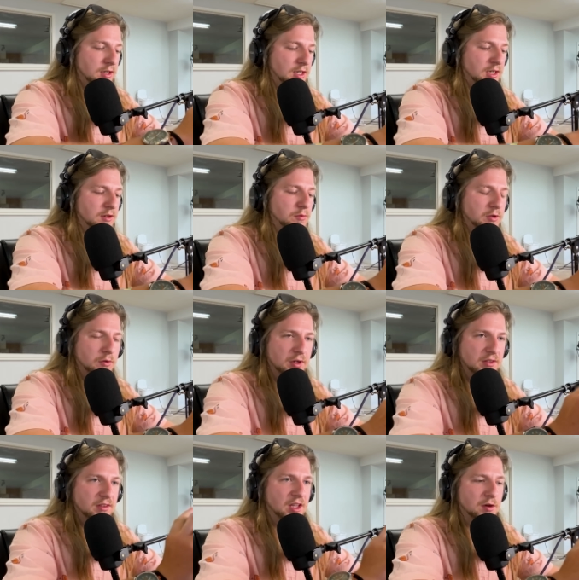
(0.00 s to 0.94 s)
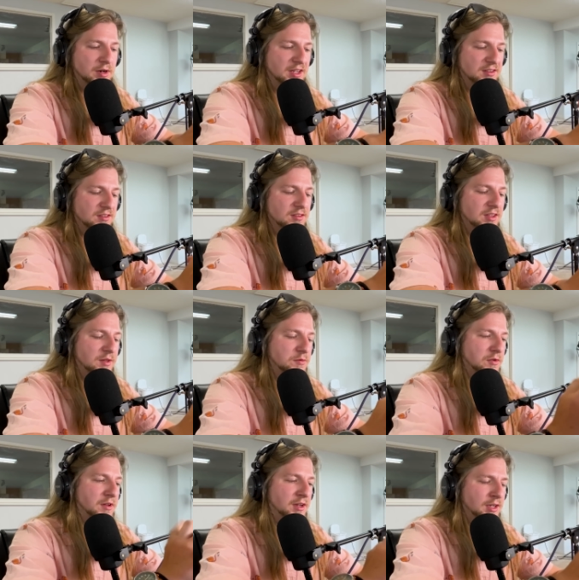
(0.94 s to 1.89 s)
I didn't want to waste Counter Blast this game,
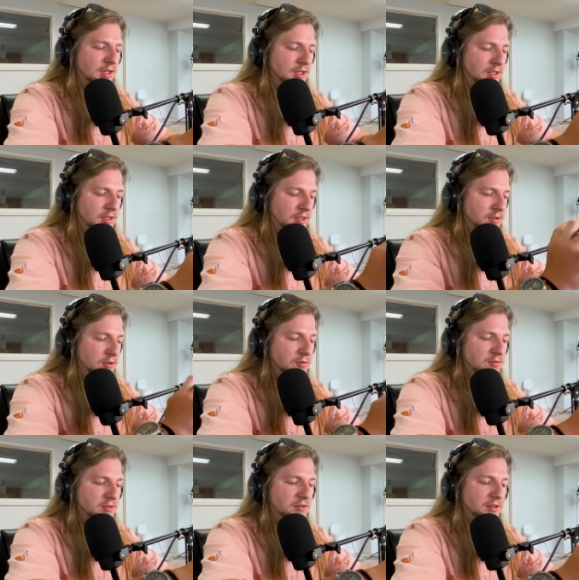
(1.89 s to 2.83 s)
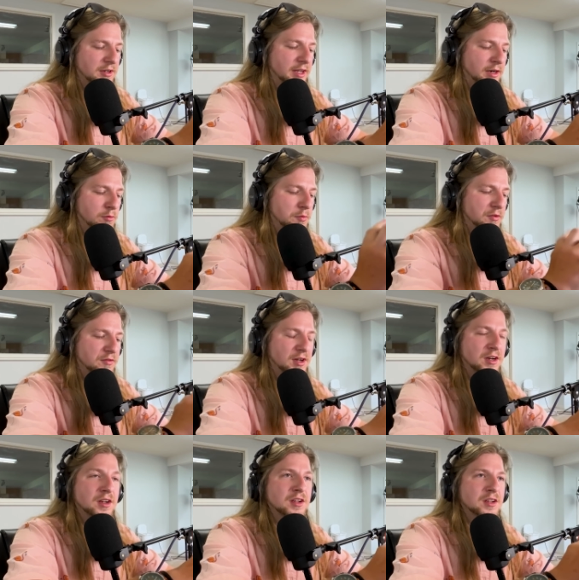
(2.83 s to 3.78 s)
so I'm like, yeah, two's still in the deck. We'll be fine.